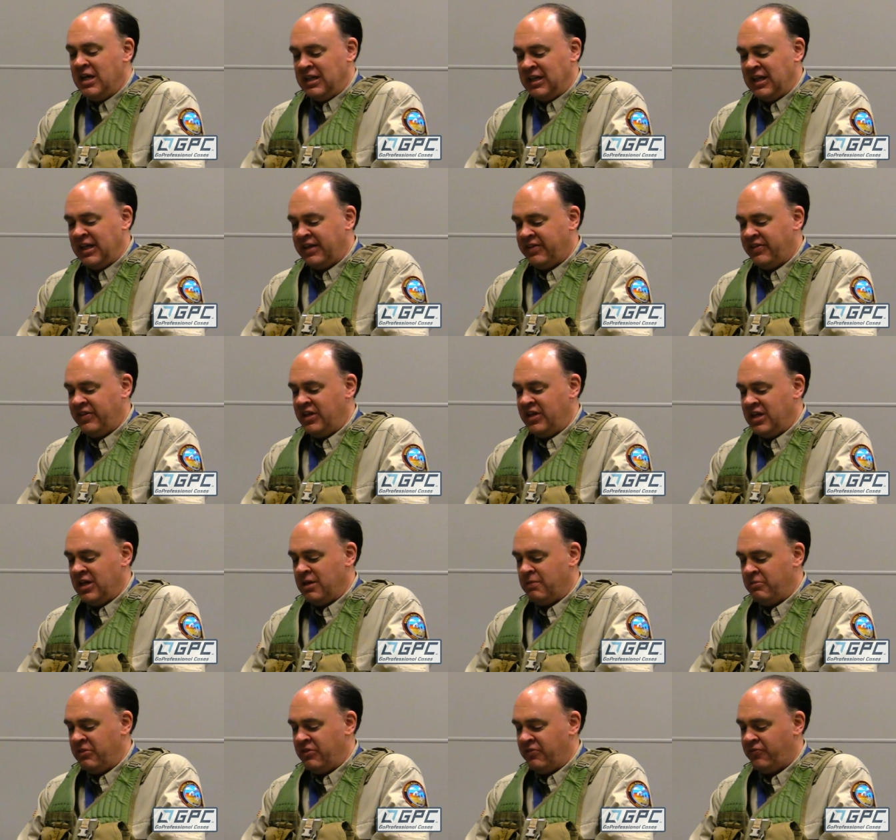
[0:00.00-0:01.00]
like the,
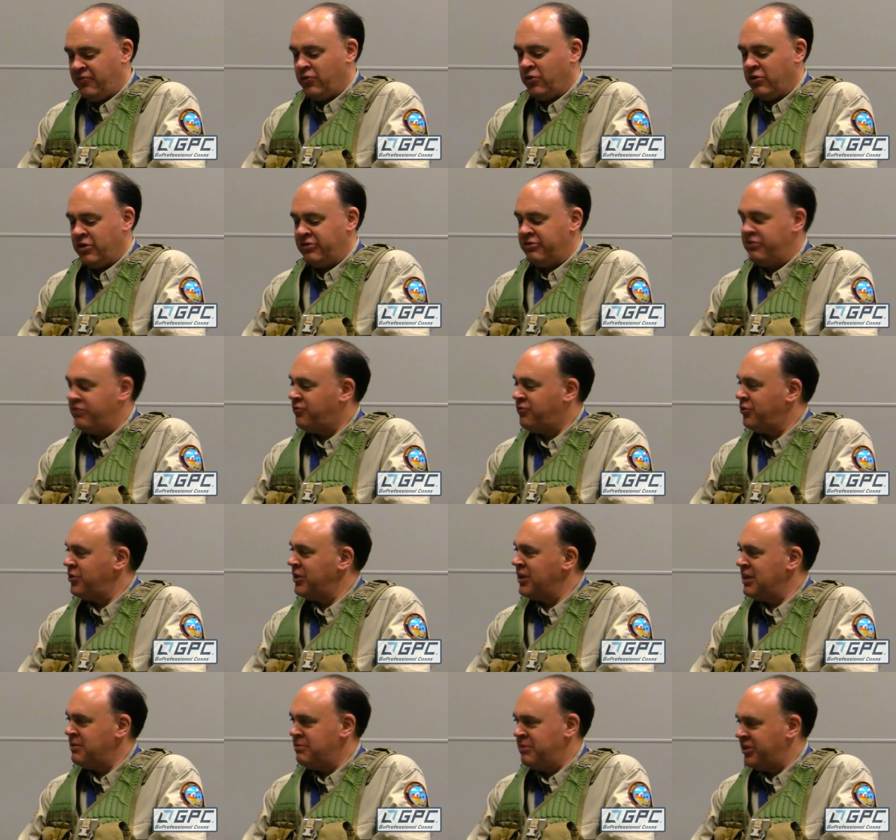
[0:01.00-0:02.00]
um, the 400 foot
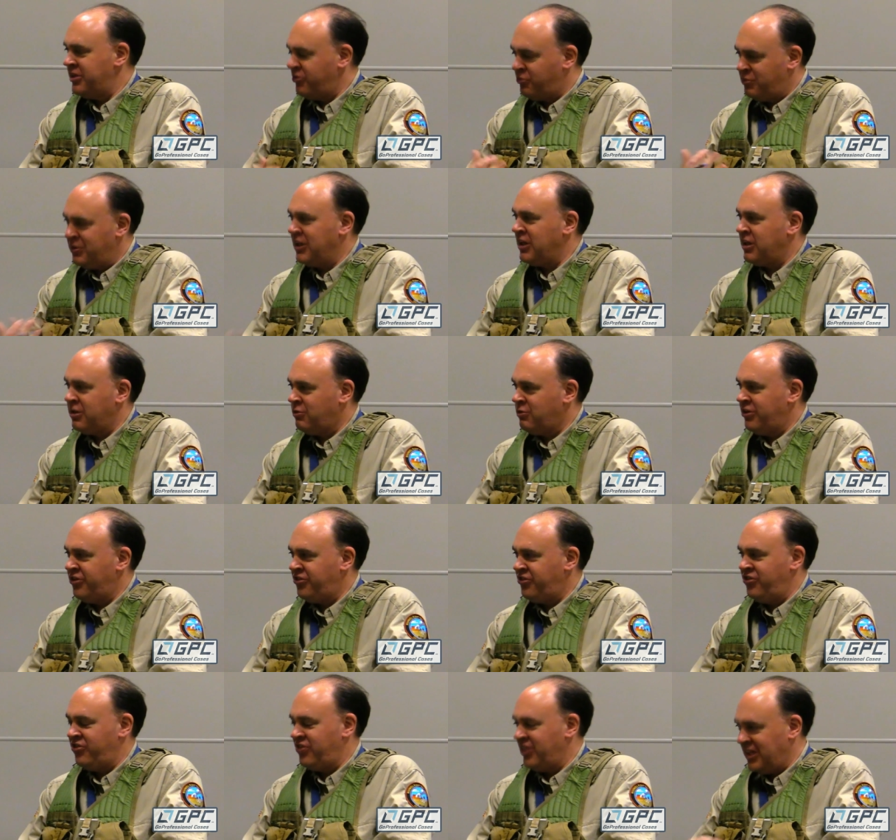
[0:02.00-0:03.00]
limit. There's been a lot of
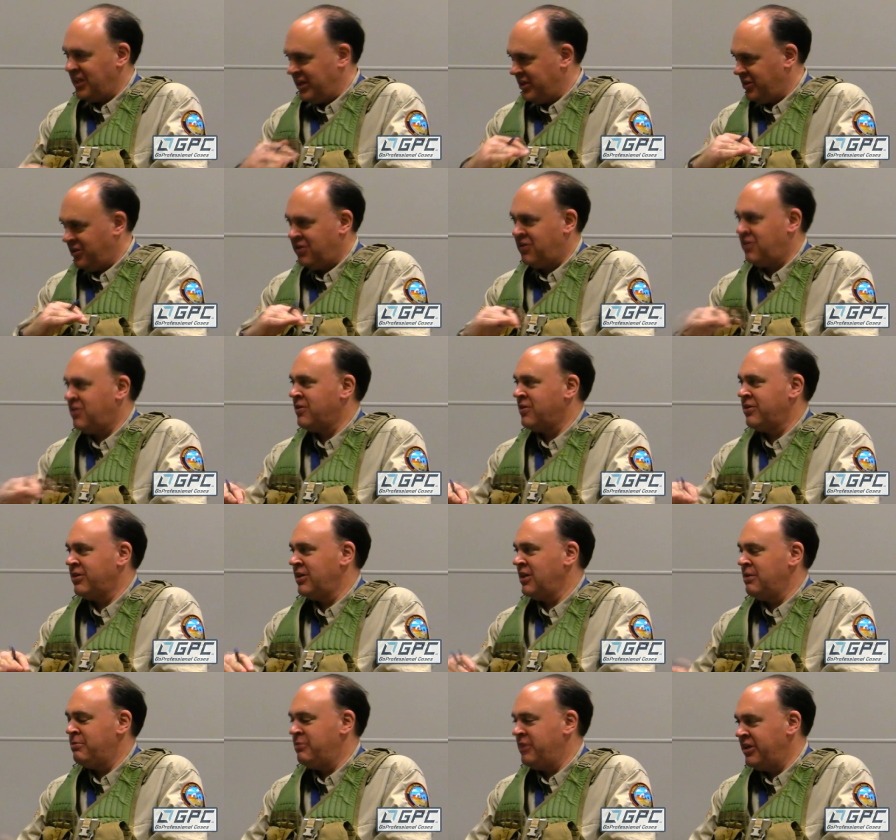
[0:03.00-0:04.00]
question, is that like a hard
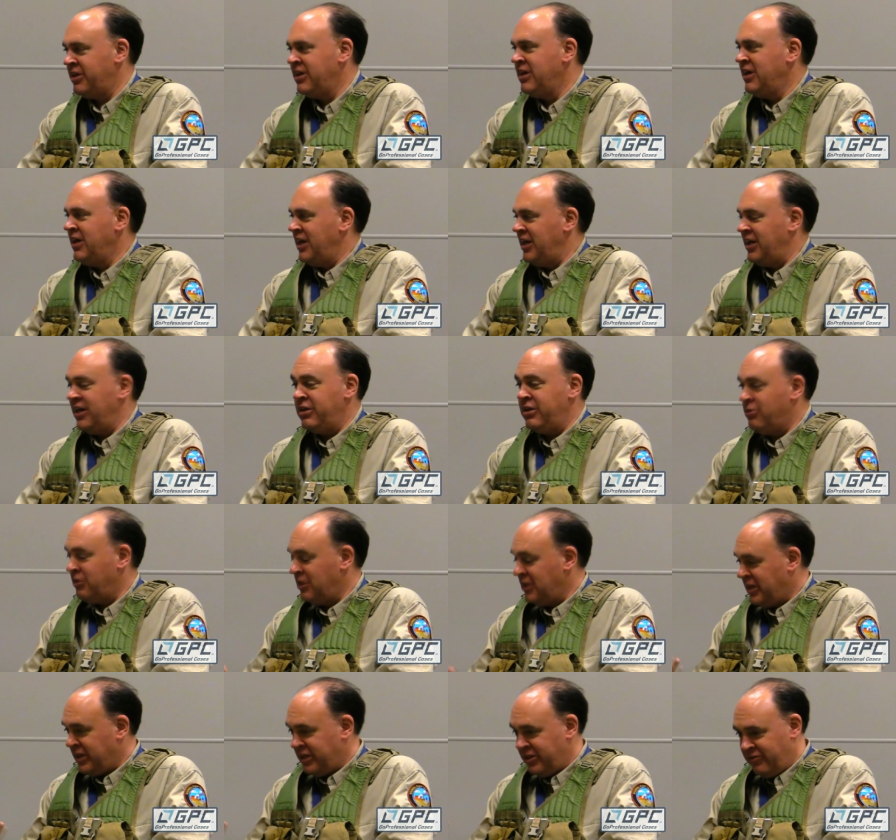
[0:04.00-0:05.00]
limit? And I know a
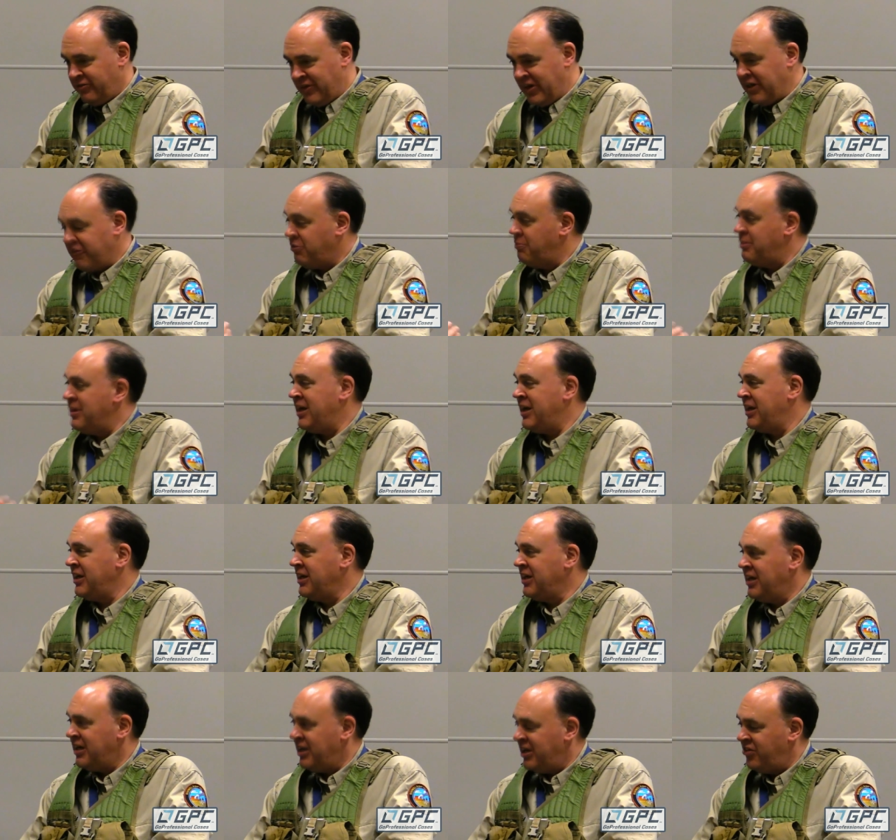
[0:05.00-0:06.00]
lot of acrobatic
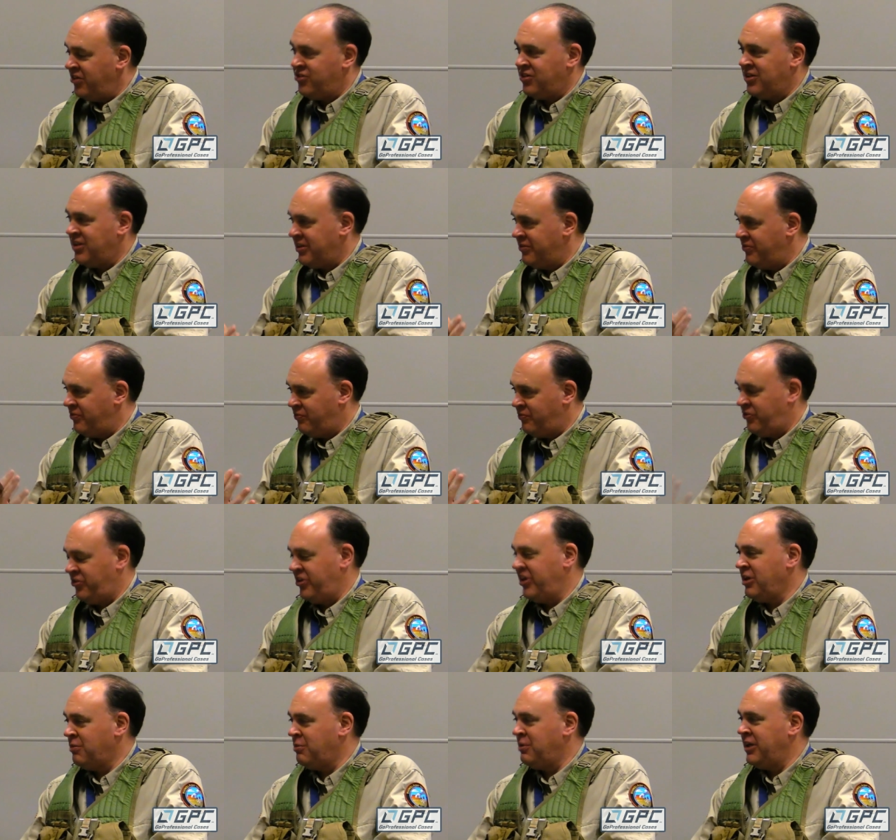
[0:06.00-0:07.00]
guys, a lot of
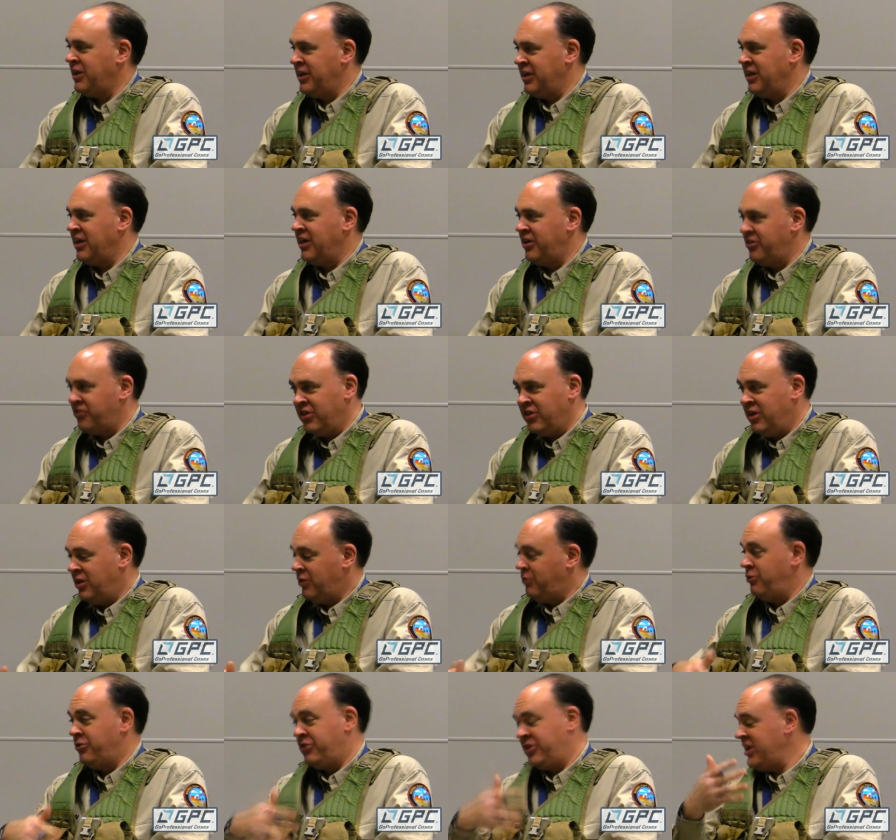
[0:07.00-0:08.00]
sailplane guys
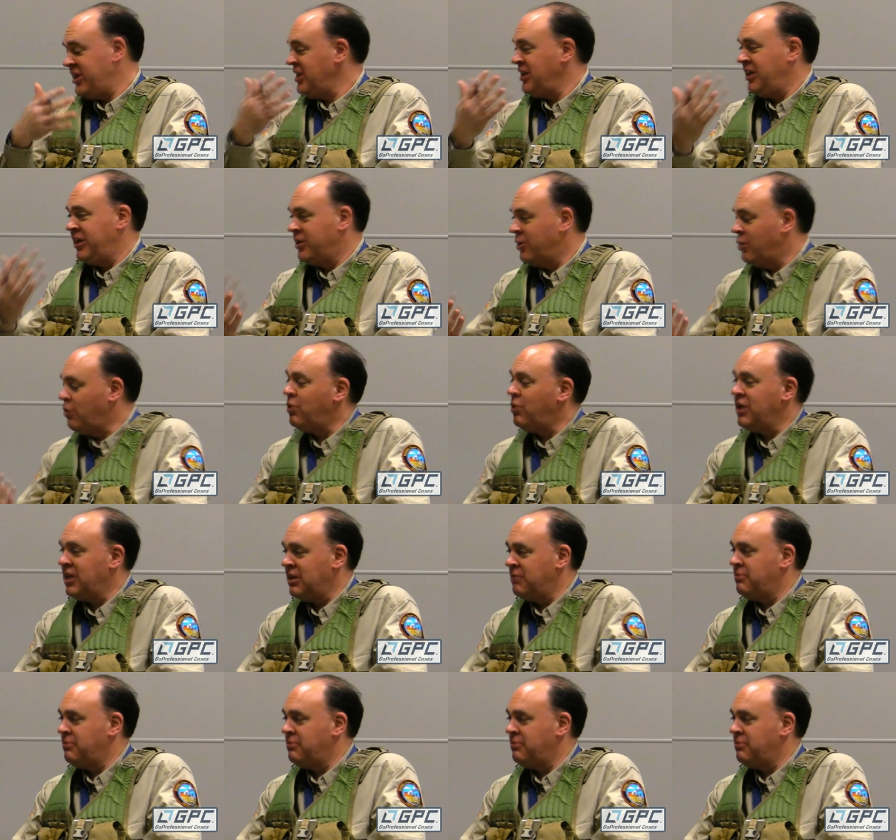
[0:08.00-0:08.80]
routinely go well